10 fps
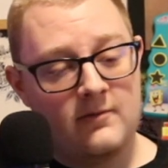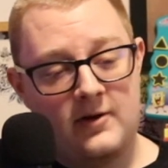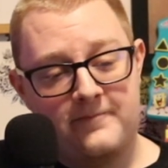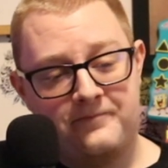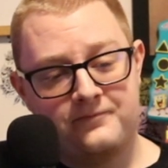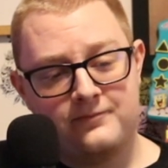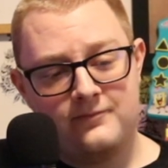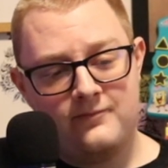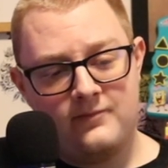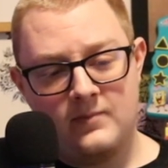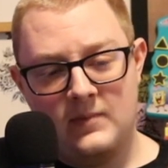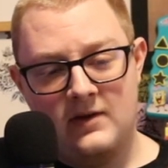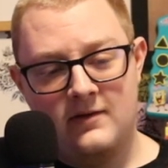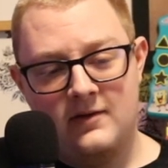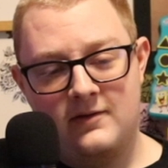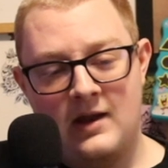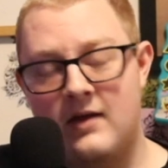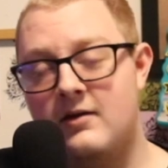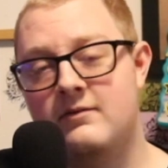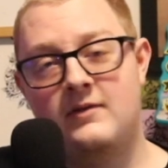about. Now that
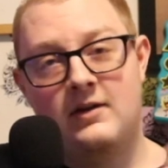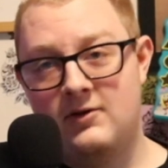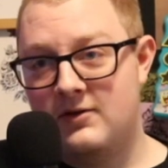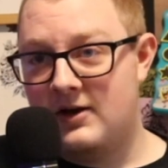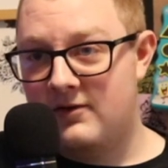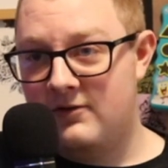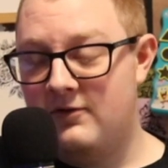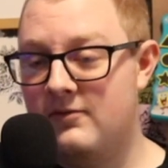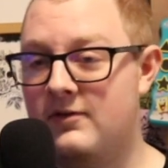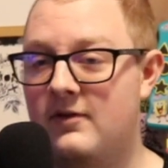I've given you kind of the juice,